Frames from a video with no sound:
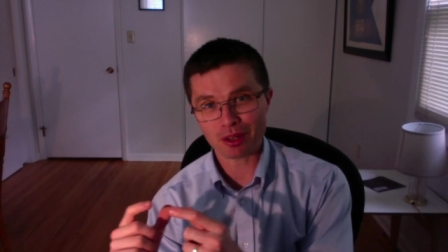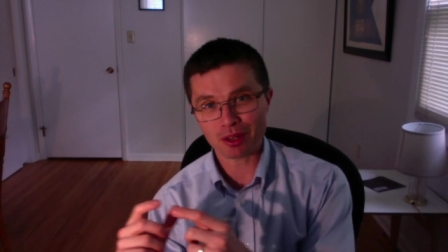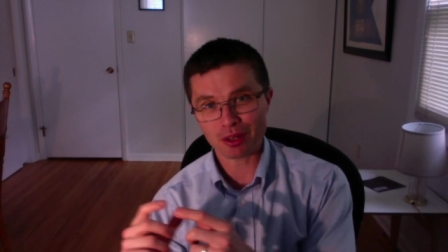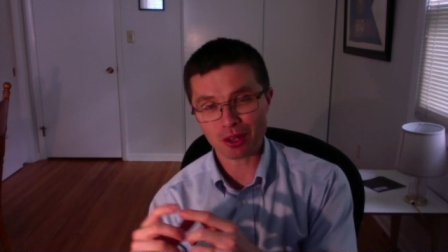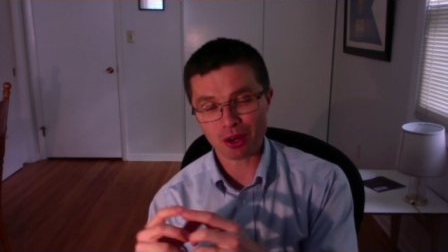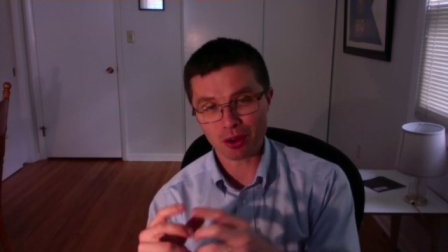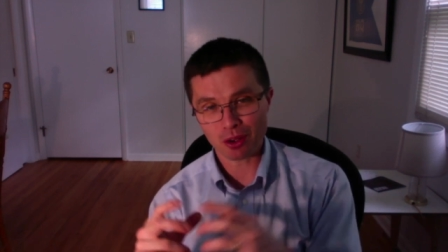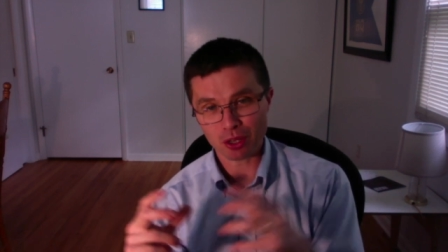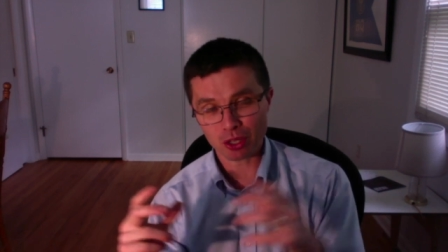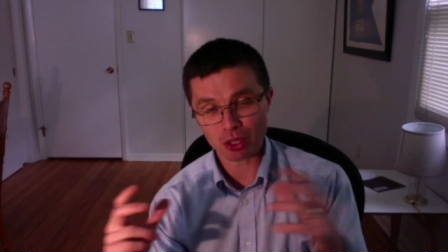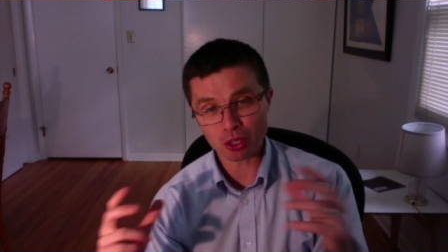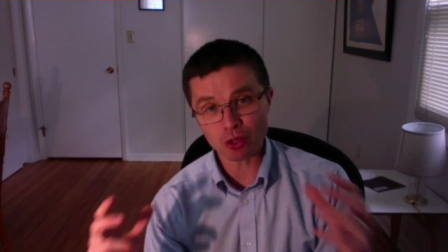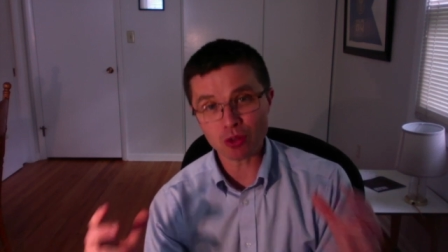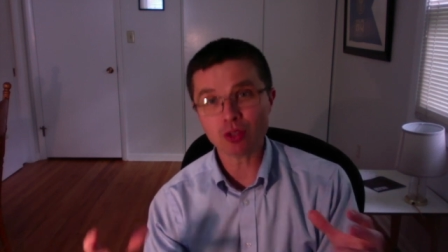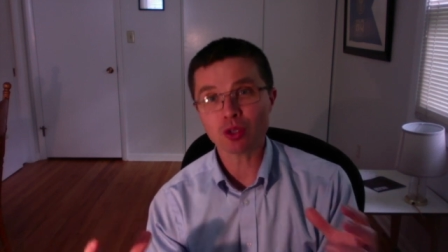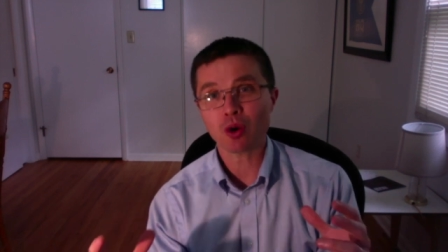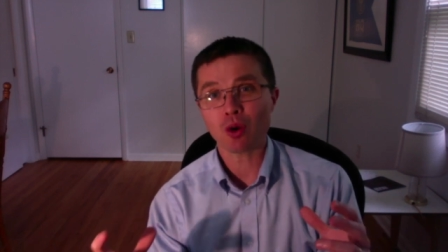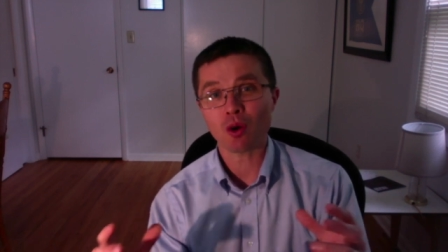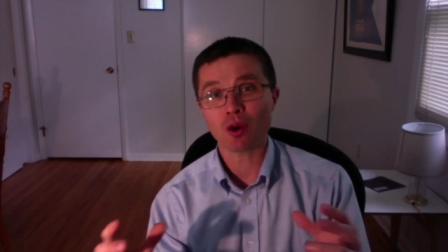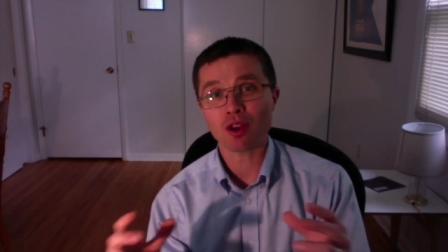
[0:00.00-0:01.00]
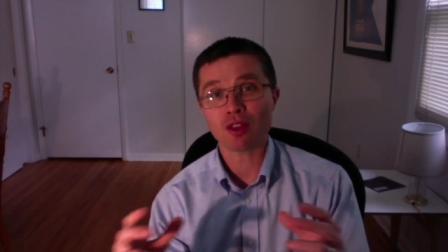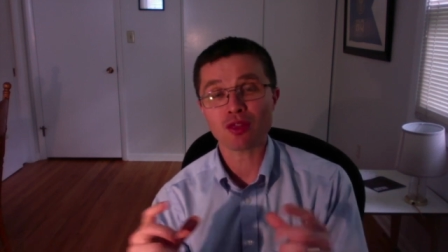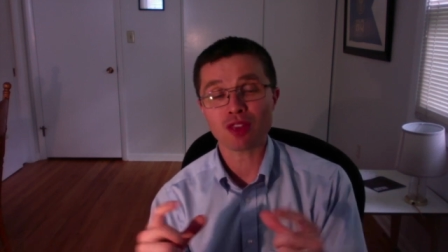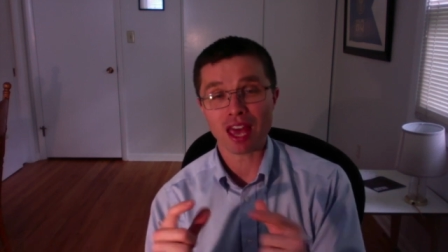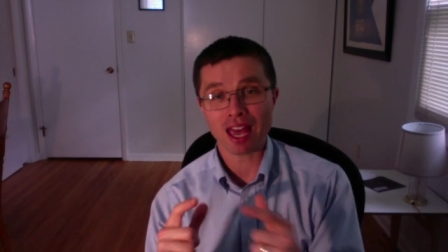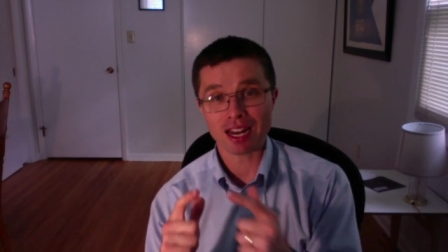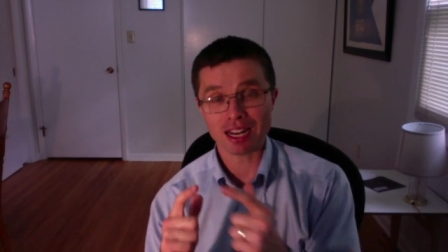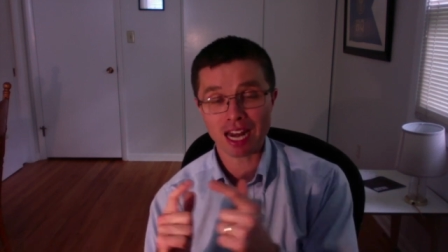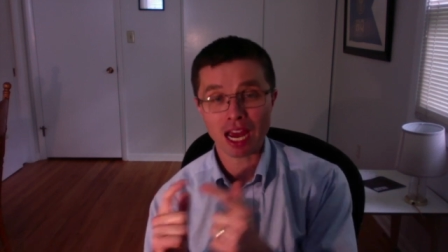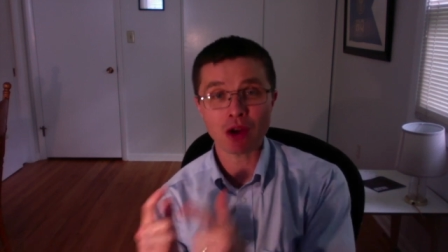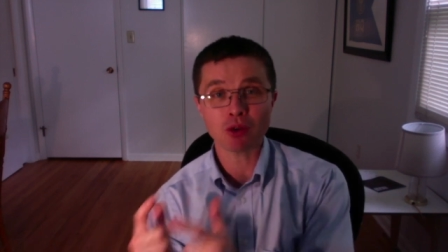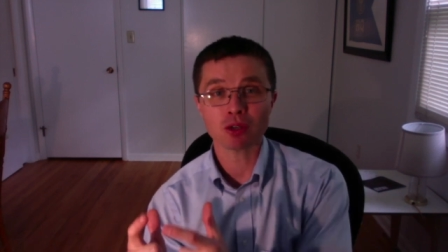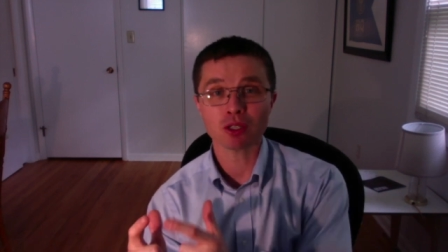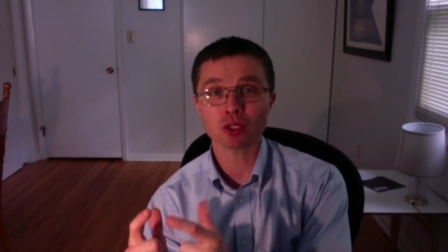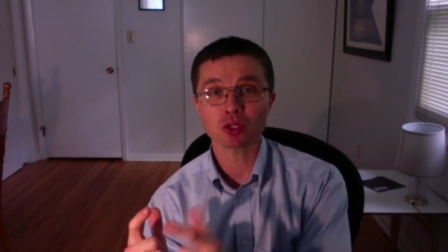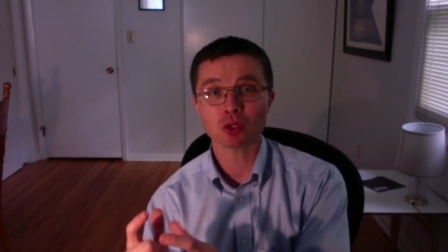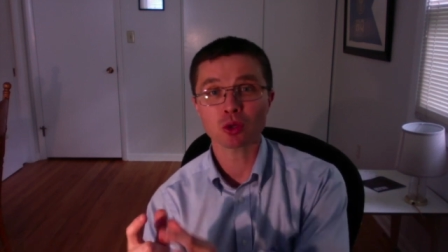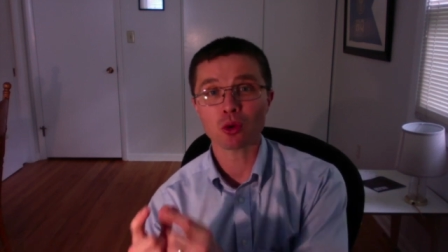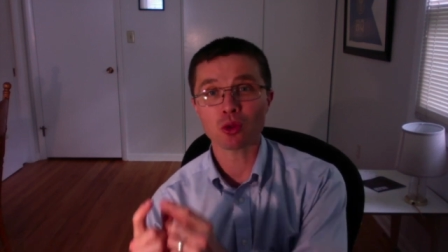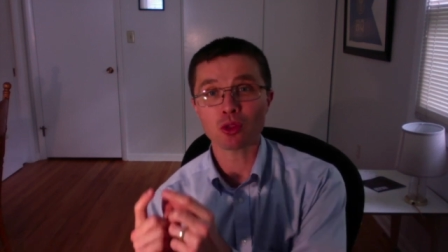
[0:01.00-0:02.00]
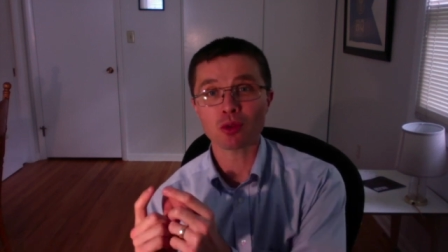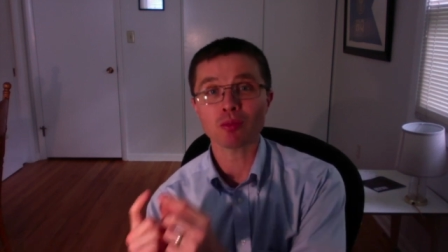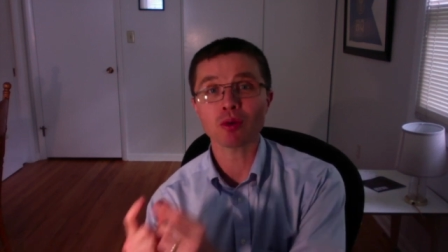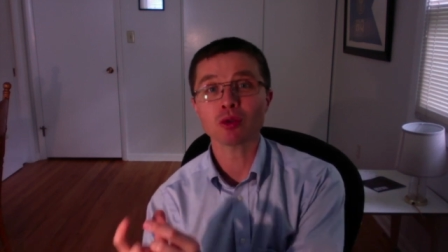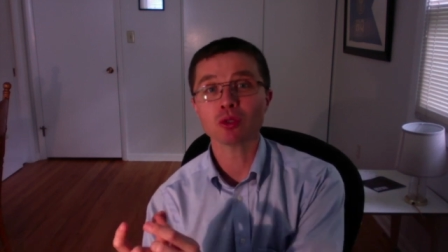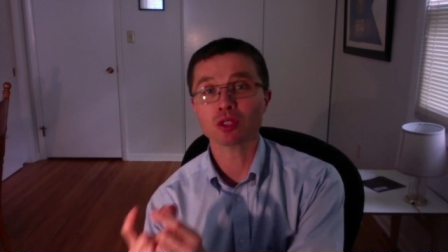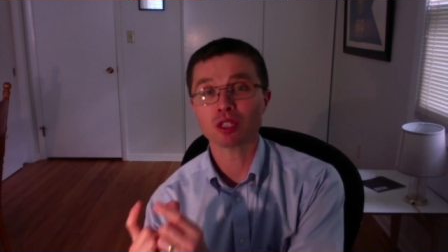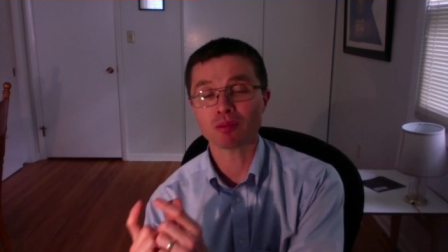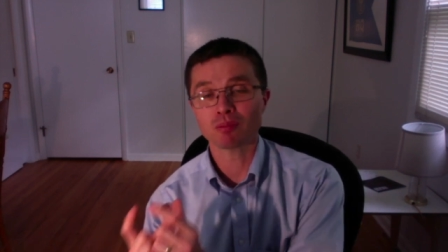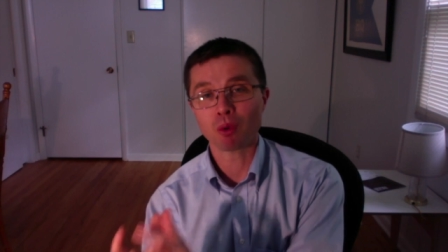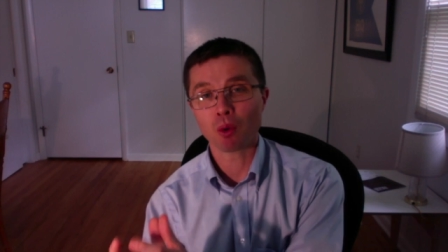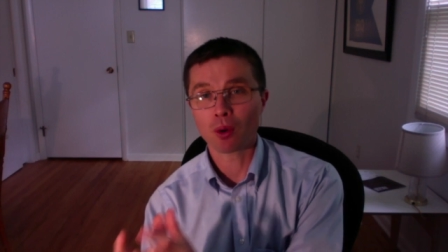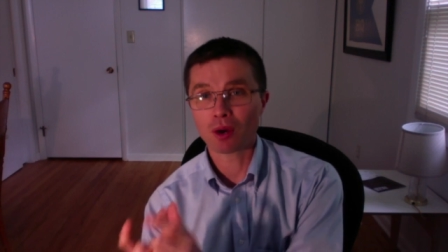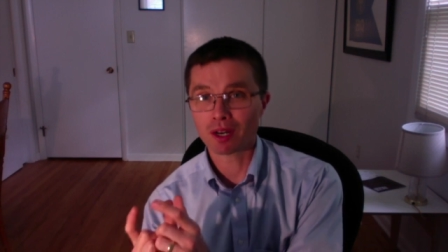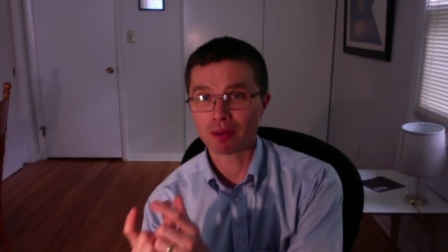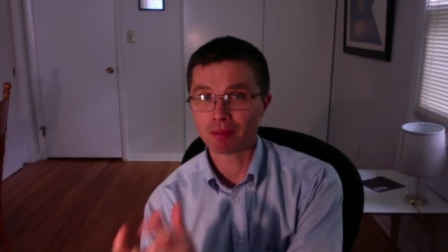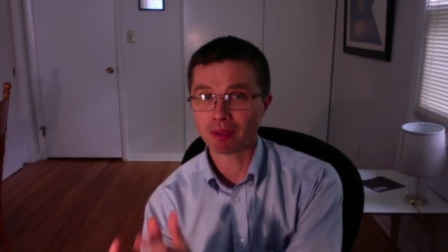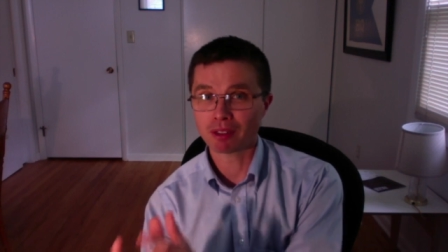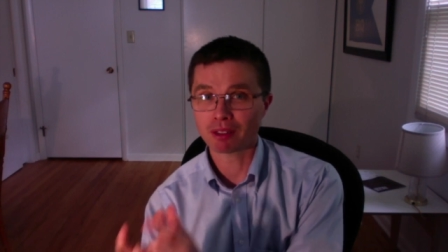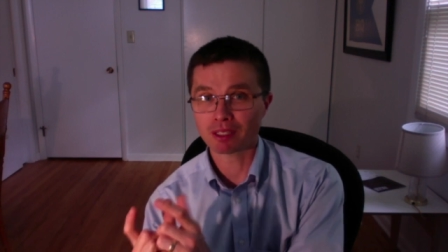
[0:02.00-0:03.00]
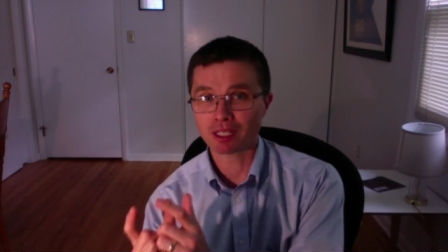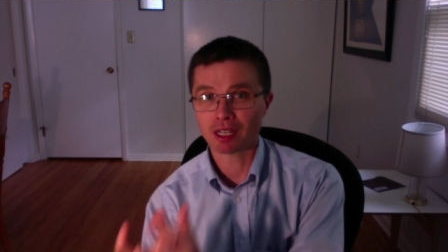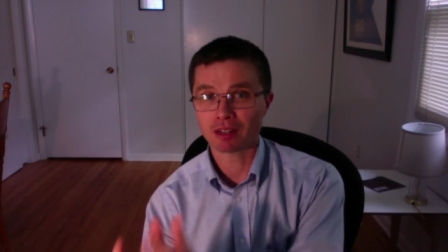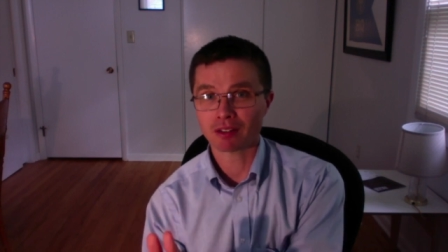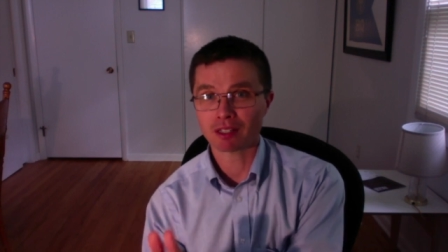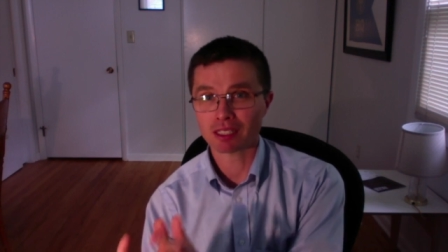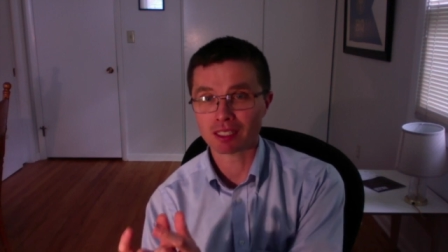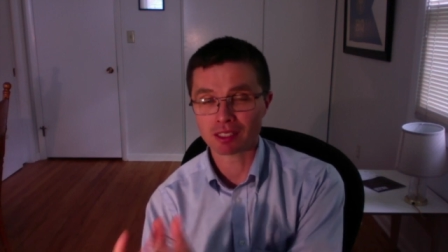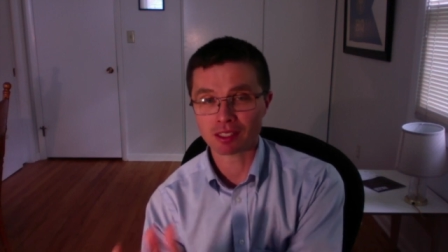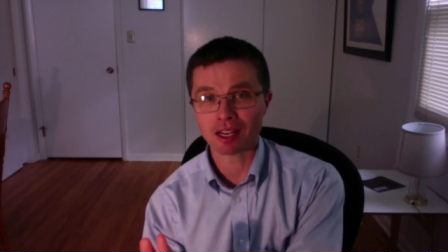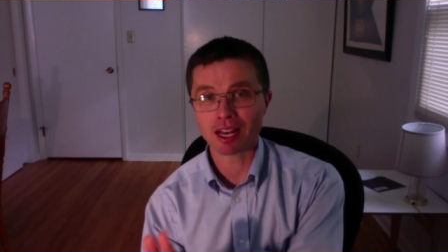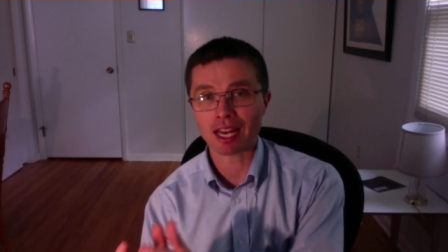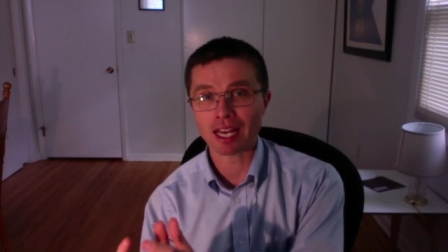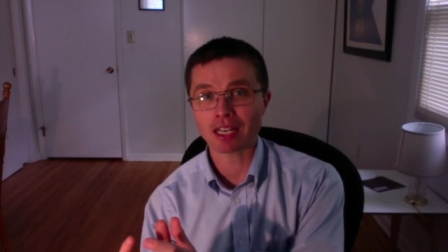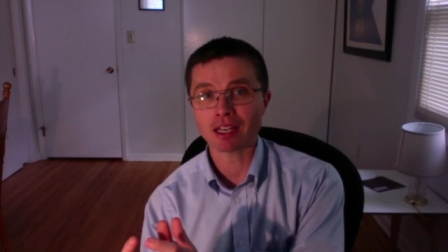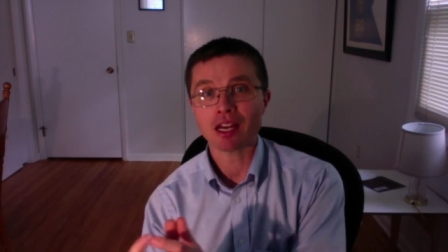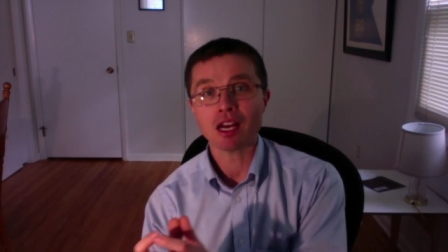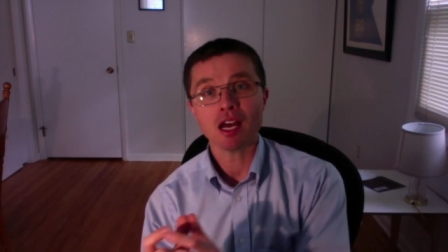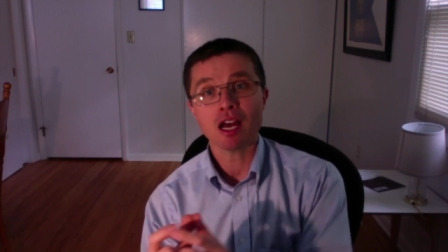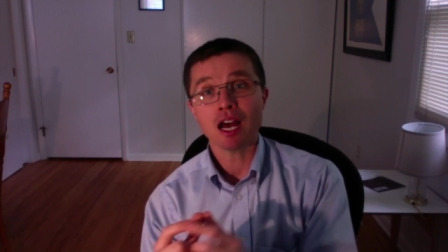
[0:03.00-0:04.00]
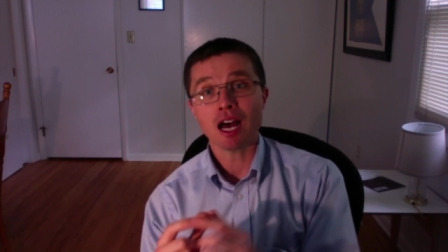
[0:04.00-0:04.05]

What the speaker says: include Corinth and now control the most important military site,